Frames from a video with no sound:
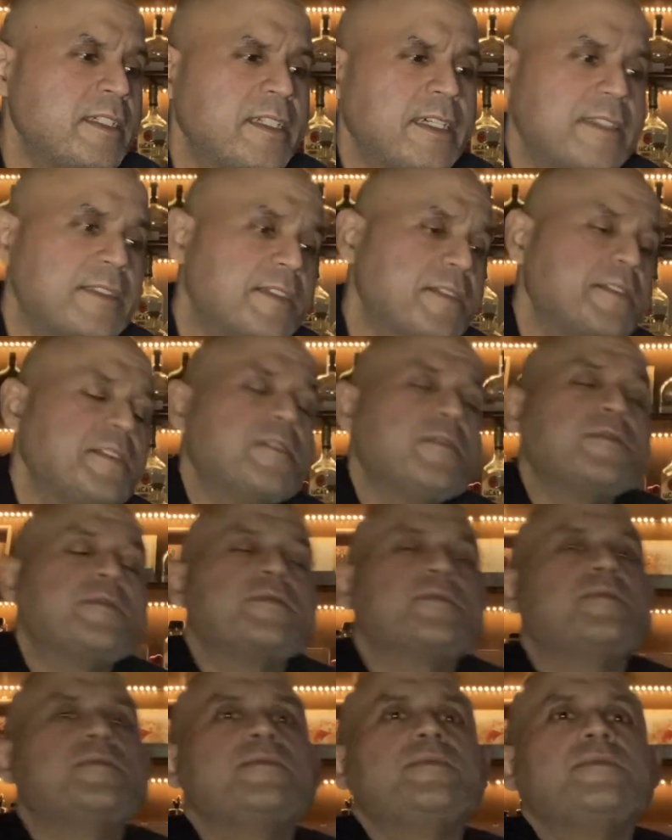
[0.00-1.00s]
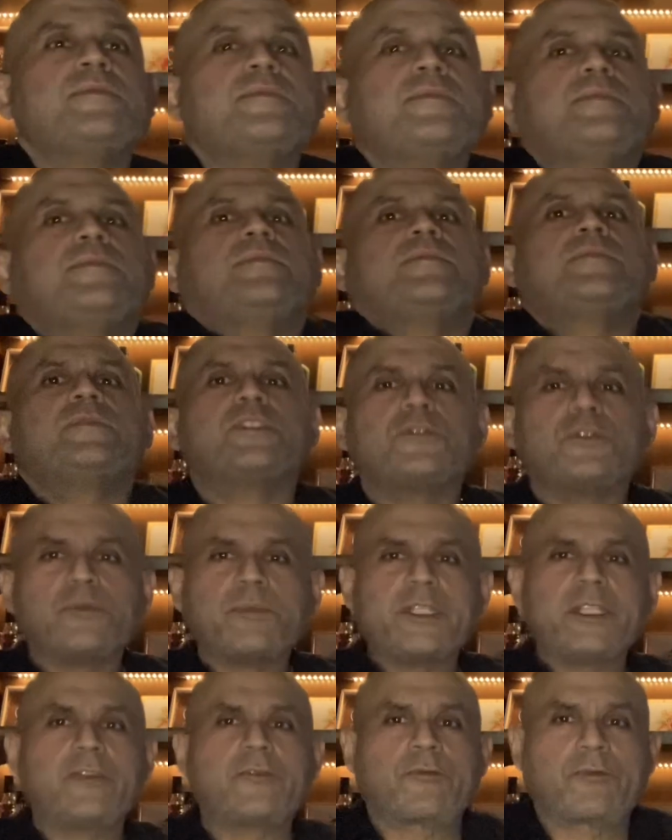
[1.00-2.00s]
And there should
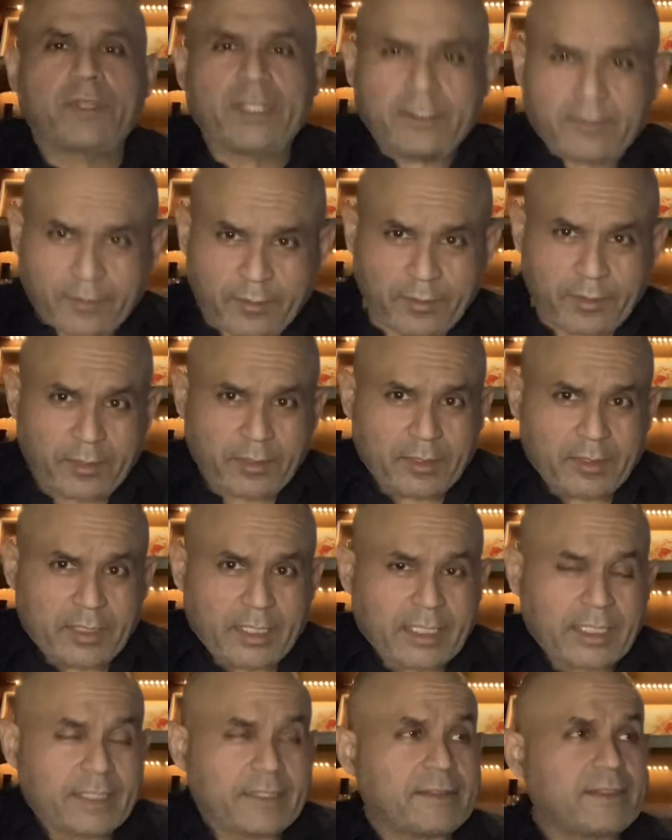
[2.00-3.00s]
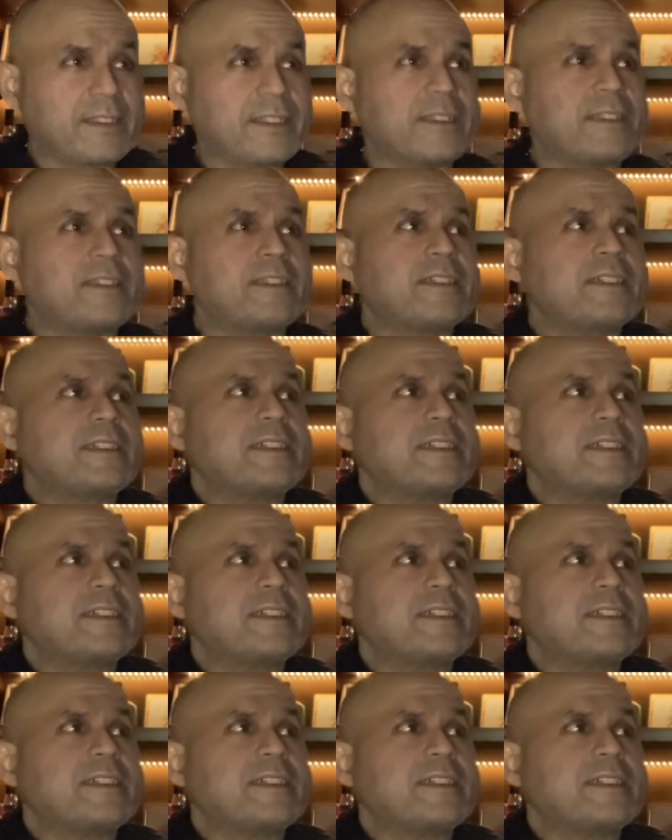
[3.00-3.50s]
be no reason, like I say,